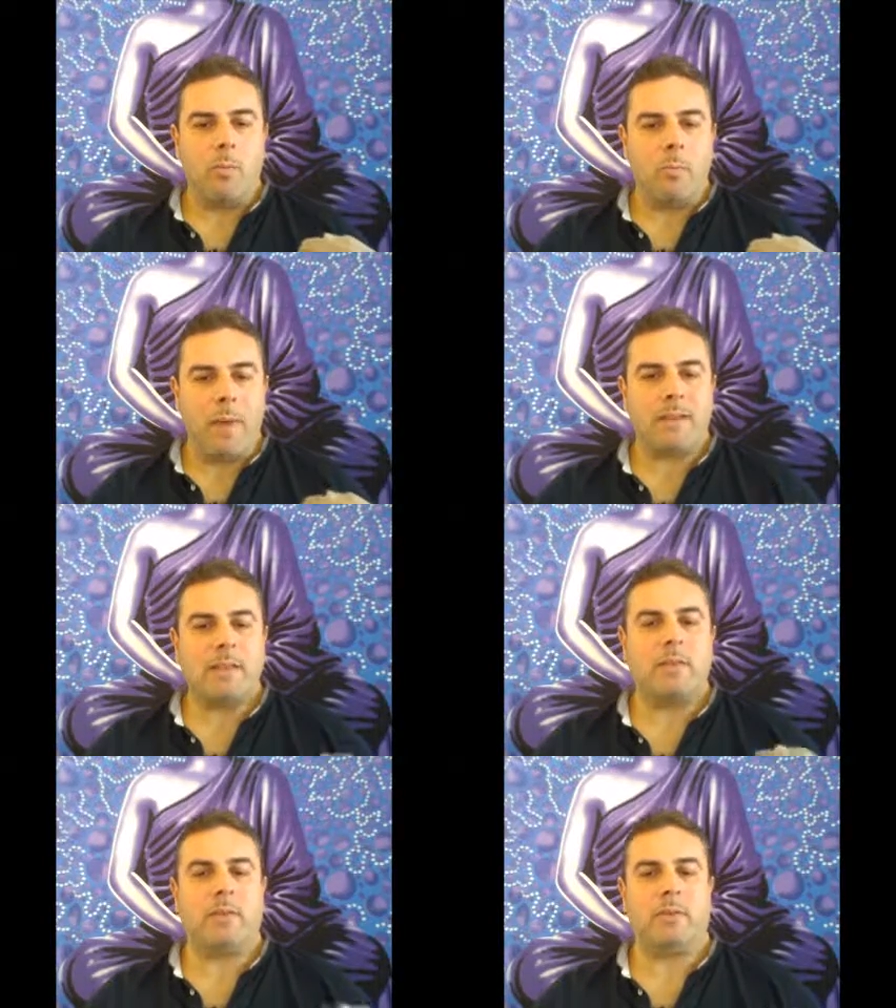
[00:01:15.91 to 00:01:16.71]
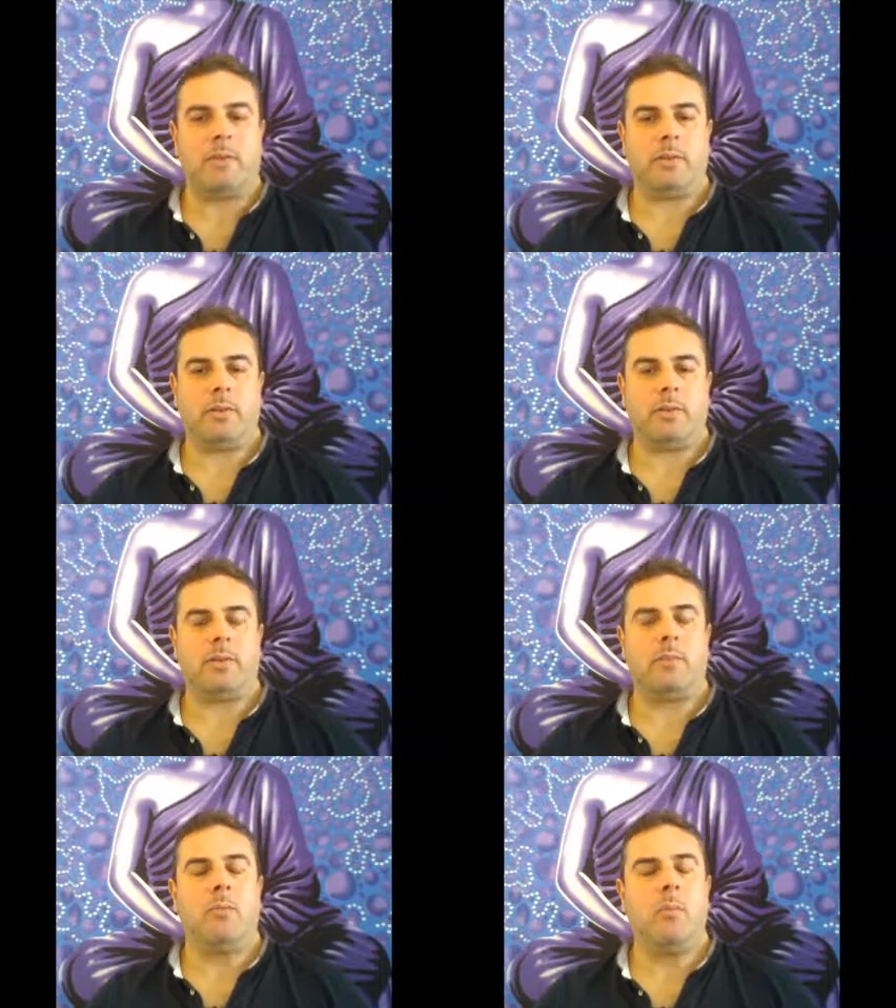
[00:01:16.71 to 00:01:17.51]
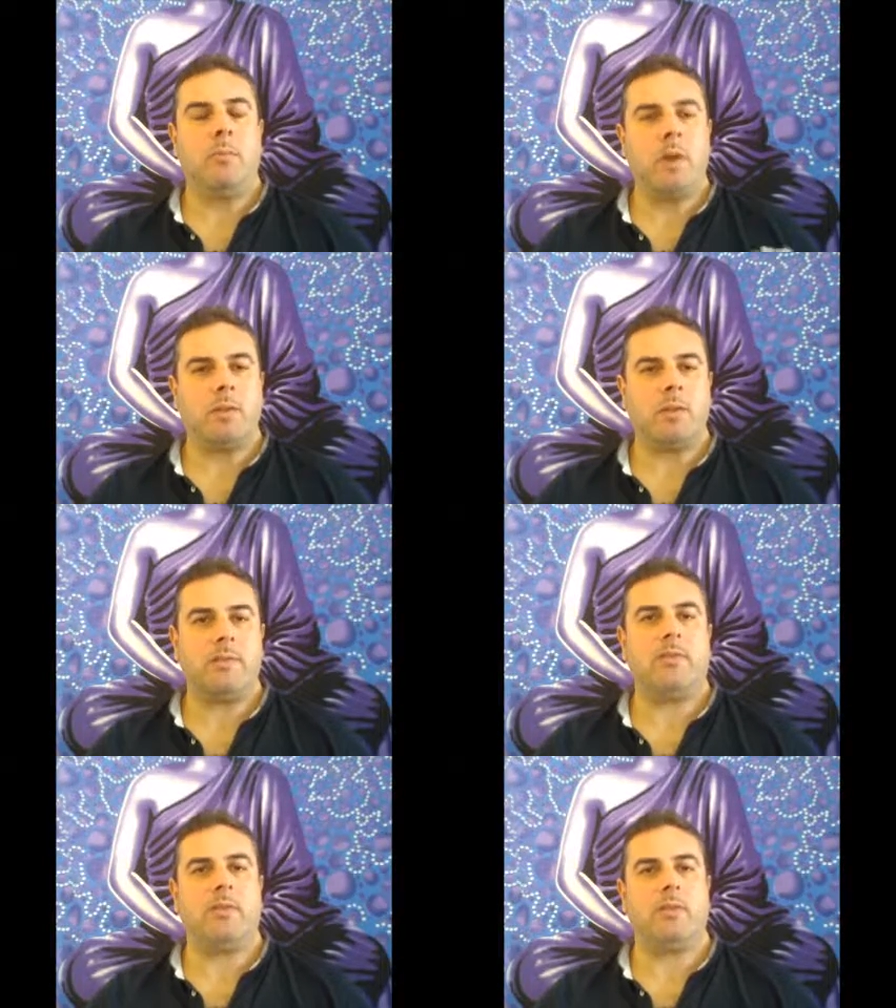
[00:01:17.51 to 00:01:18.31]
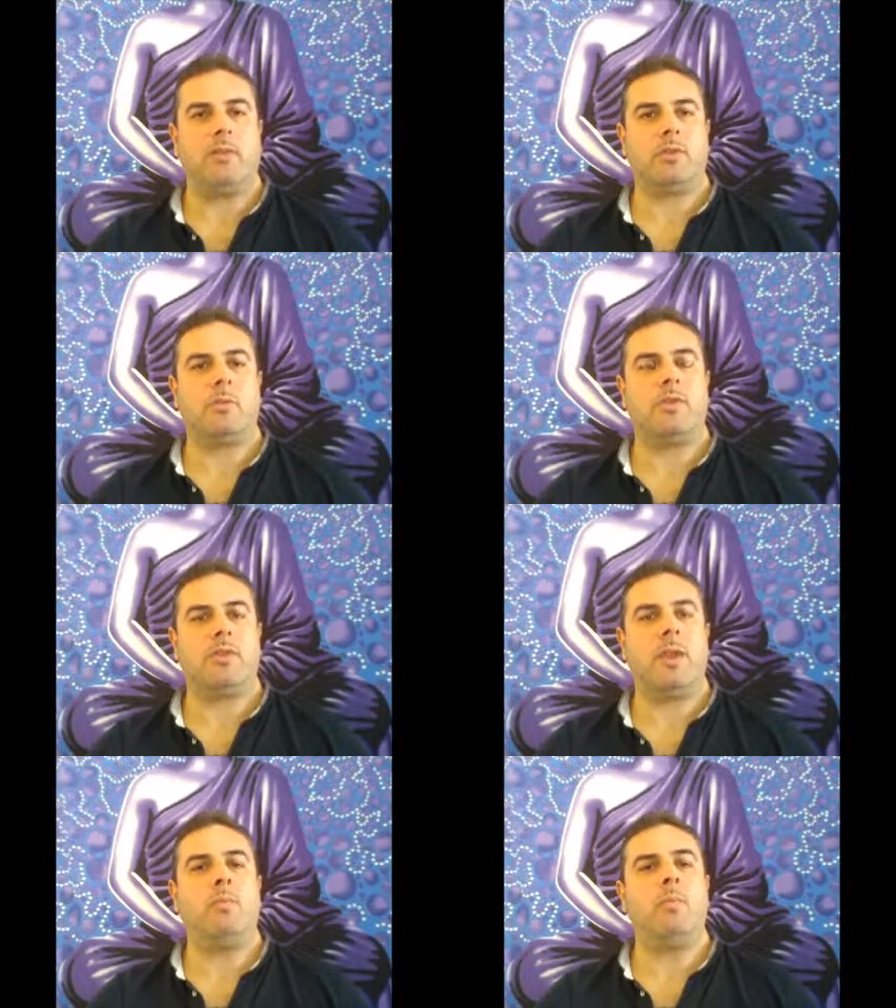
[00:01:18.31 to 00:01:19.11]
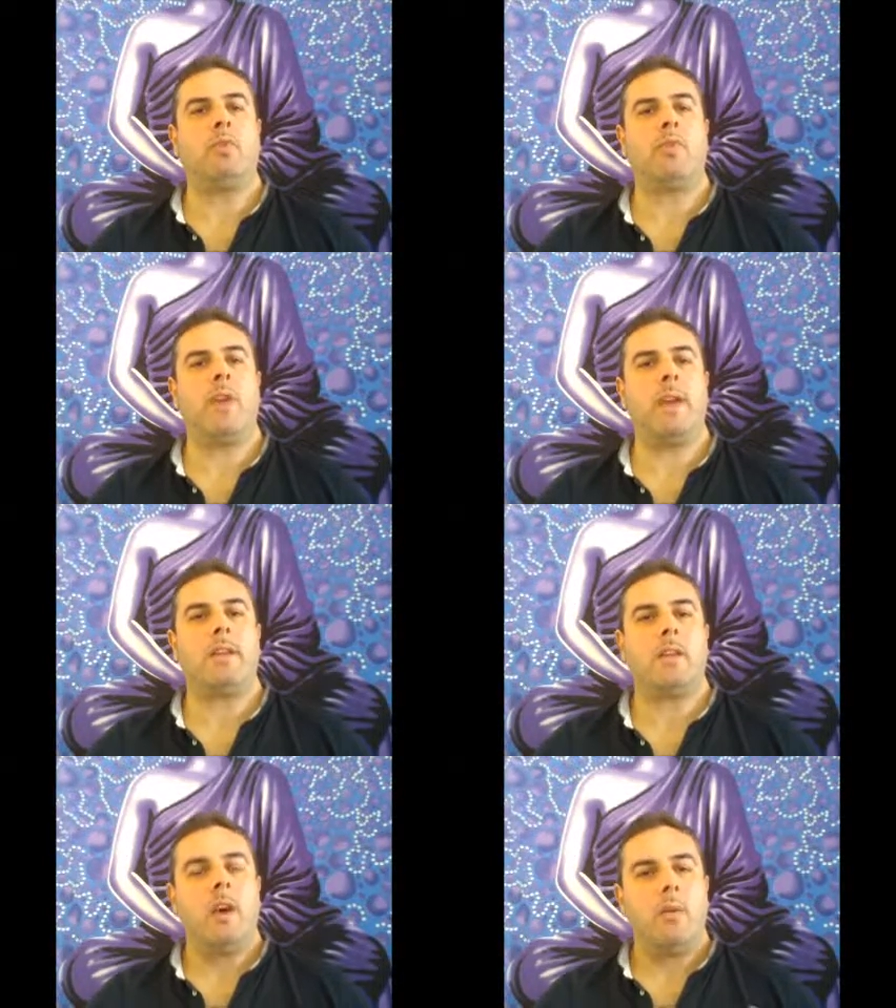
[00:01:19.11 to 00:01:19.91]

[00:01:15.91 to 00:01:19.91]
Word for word: better thoughts, more positive thoughts, which then will create